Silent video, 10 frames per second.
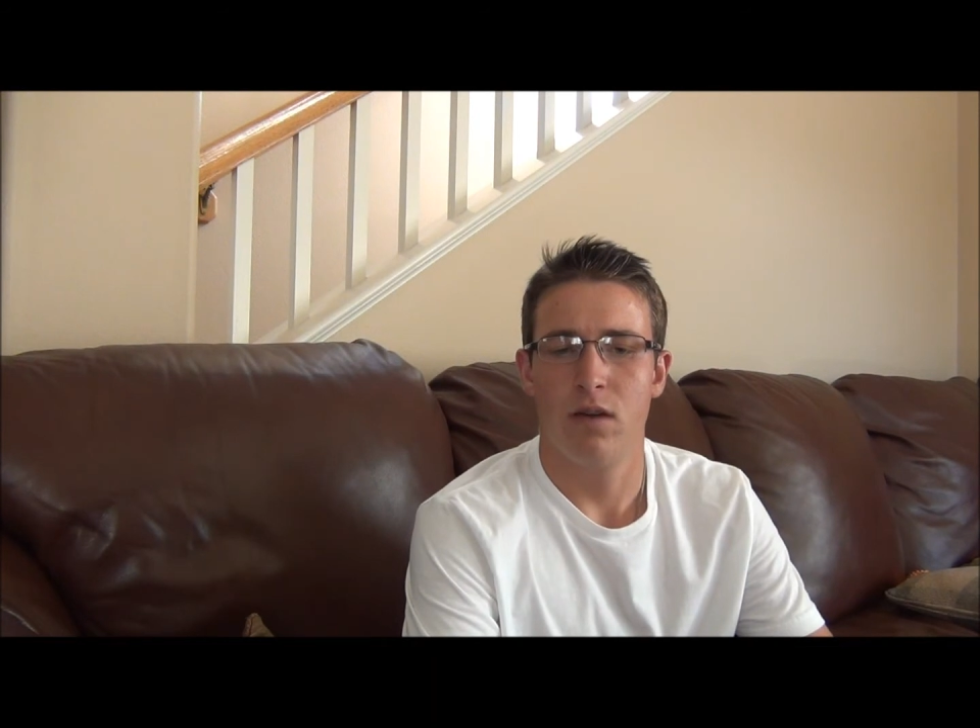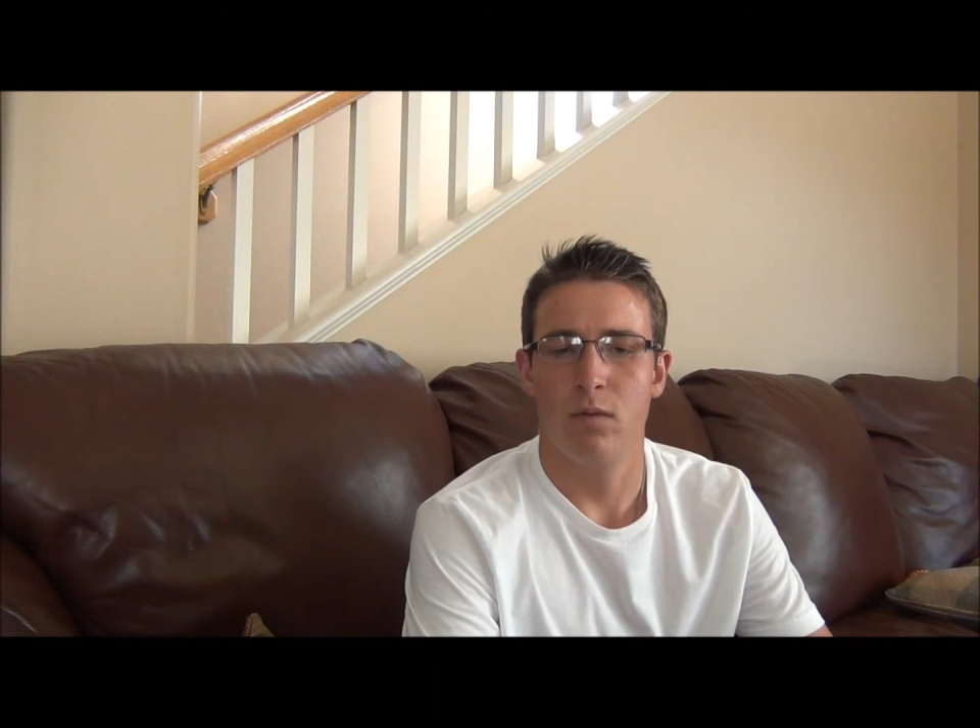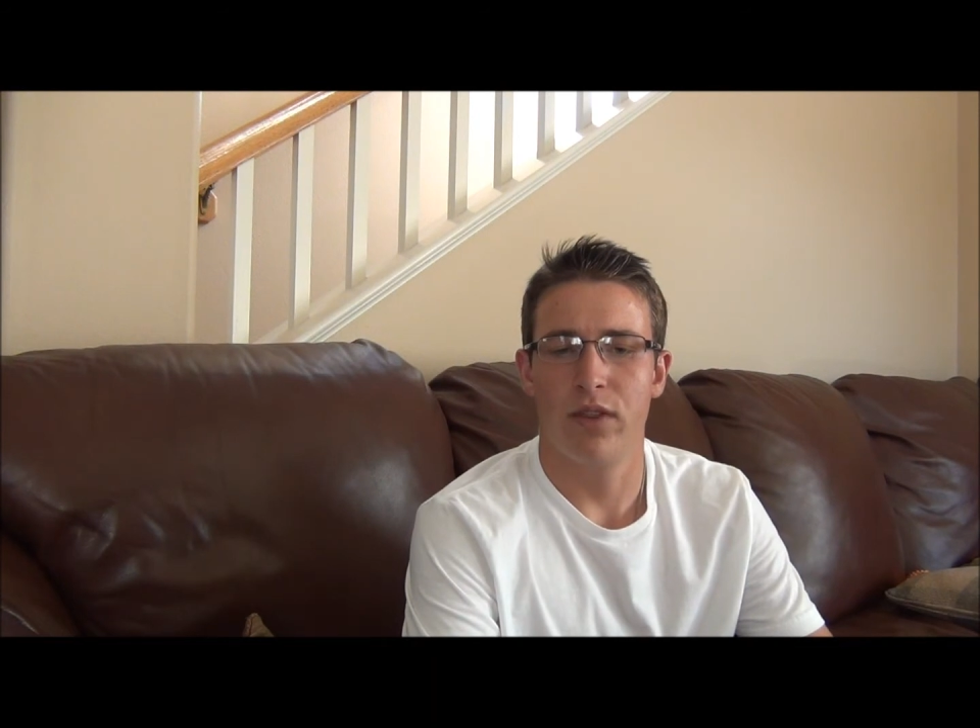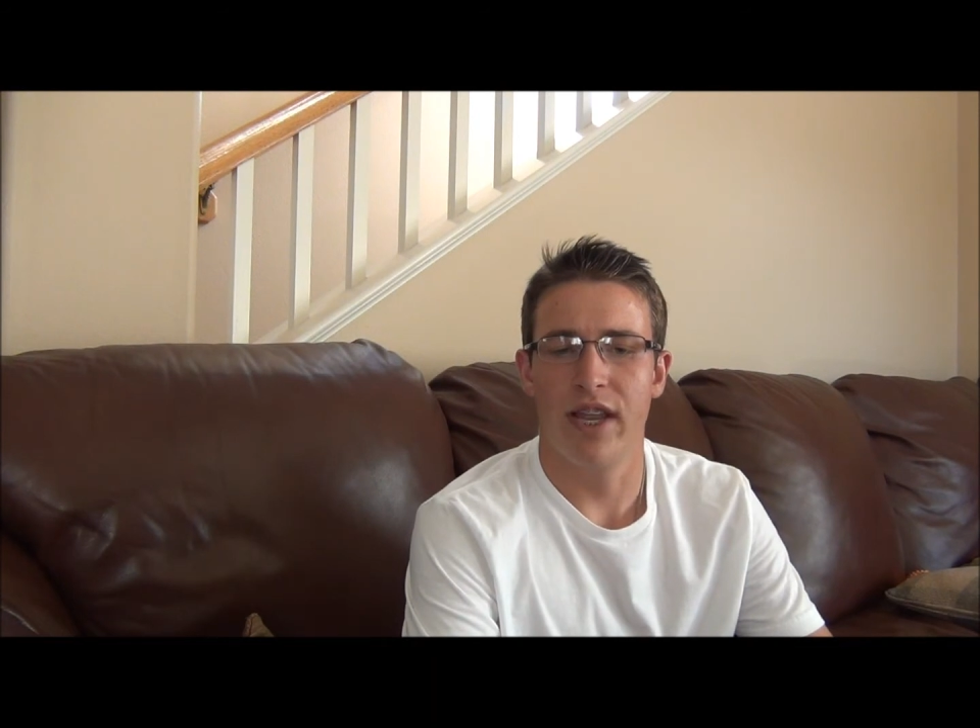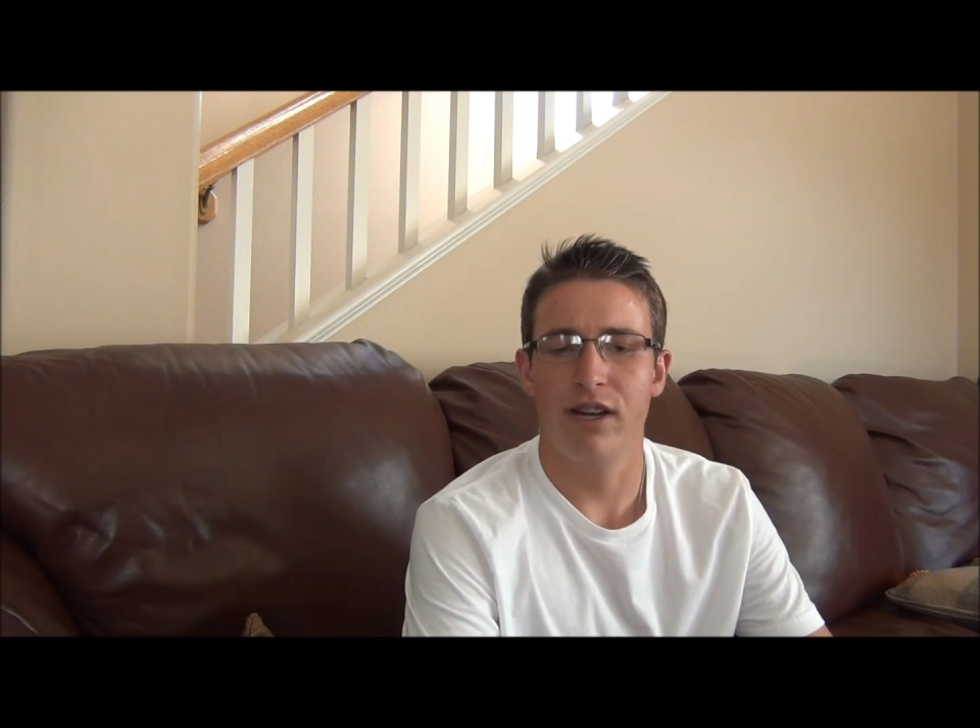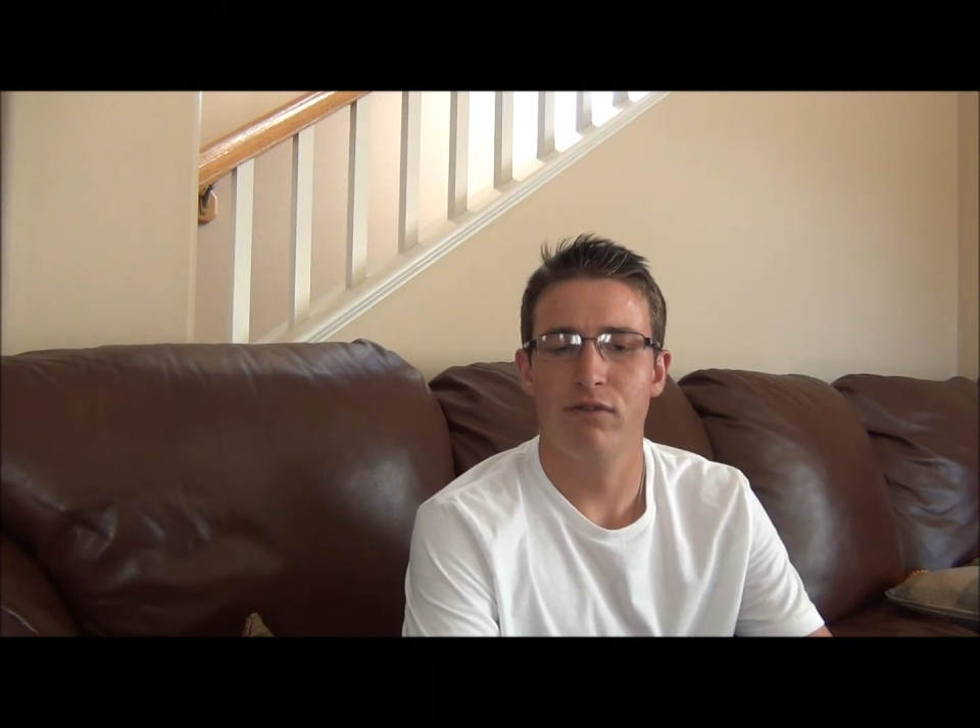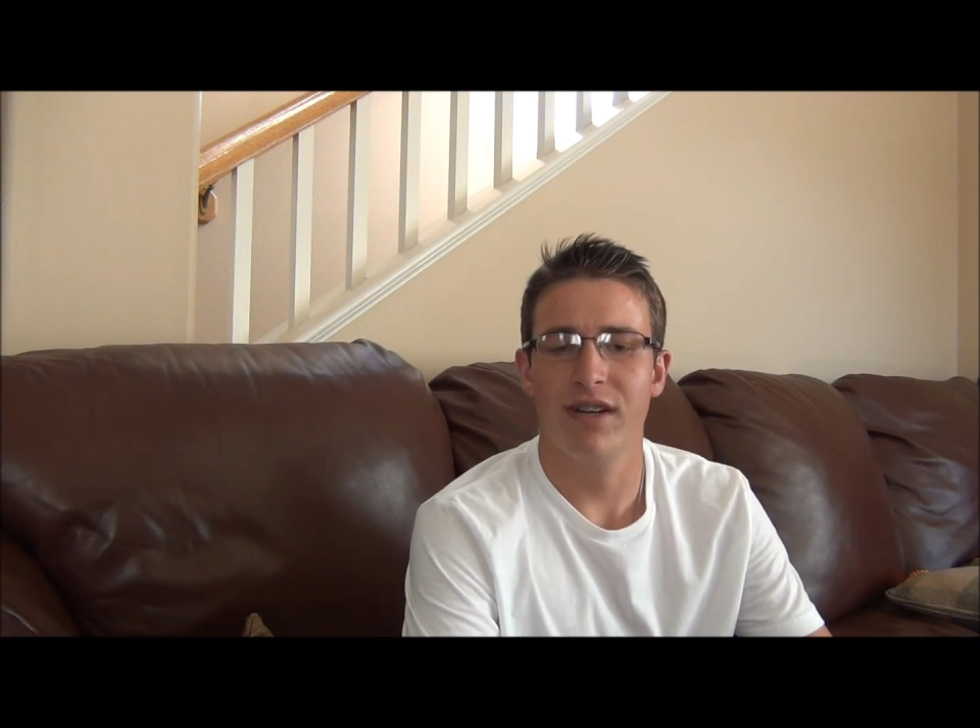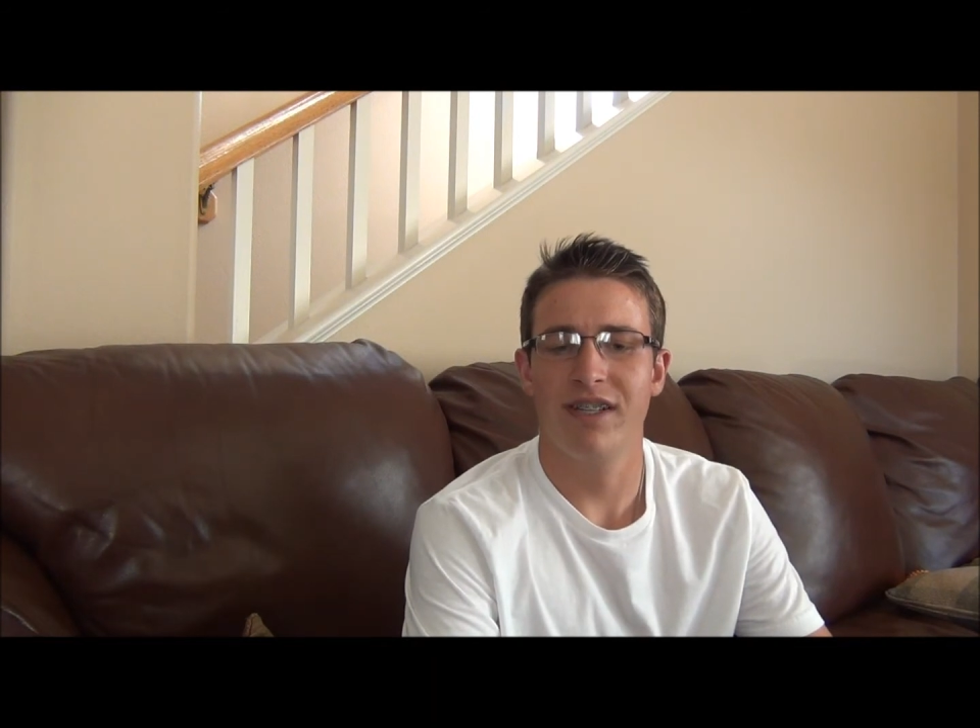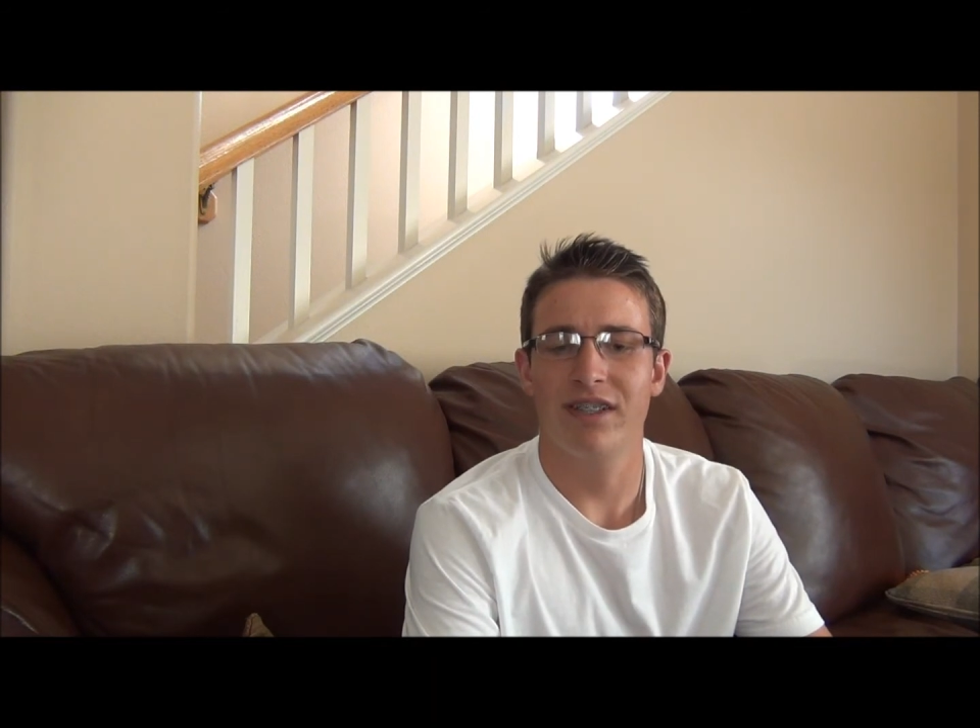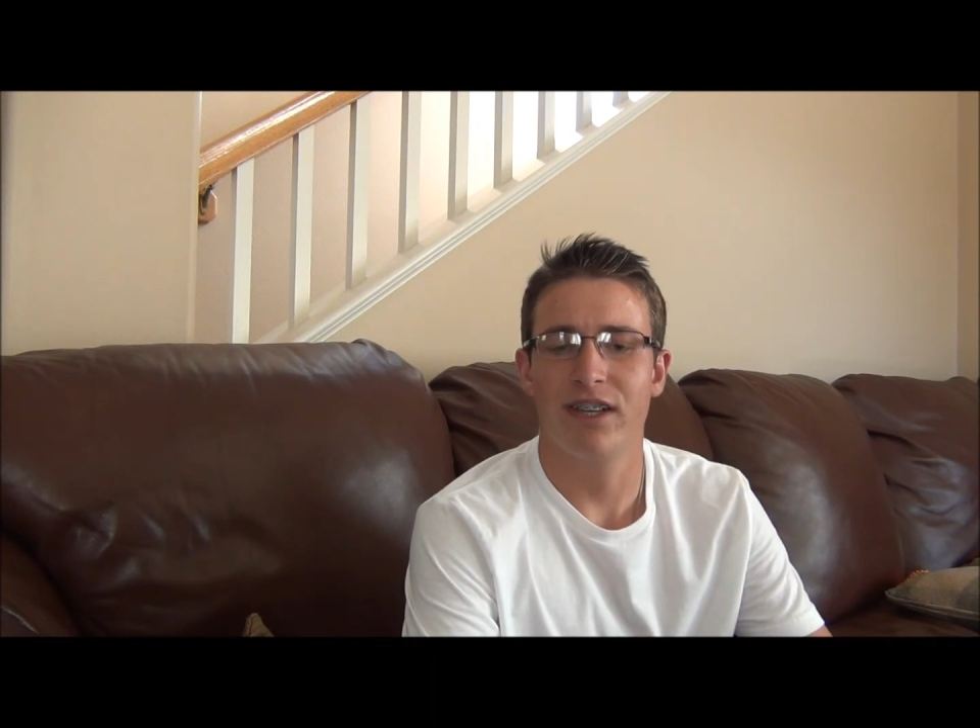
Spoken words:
With increased